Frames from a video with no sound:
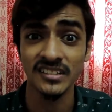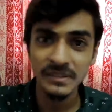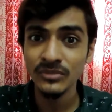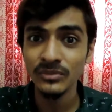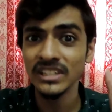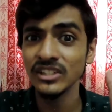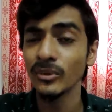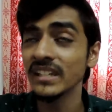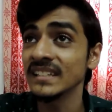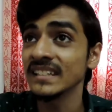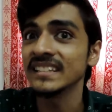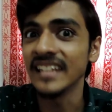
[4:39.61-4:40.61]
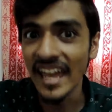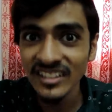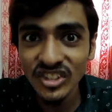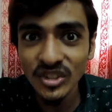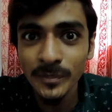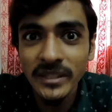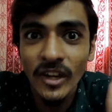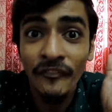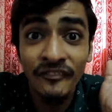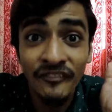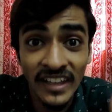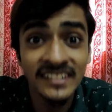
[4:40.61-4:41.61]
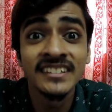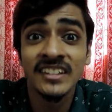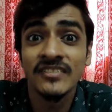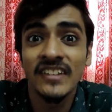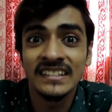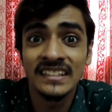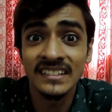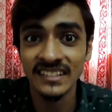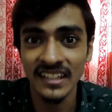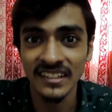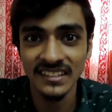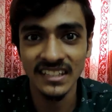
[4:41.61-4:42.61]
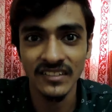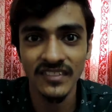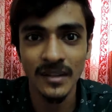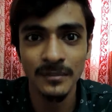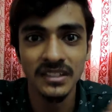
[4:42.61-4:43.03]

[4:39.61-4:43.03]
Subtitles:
I mean, we don't intend to be offensive and insensitive.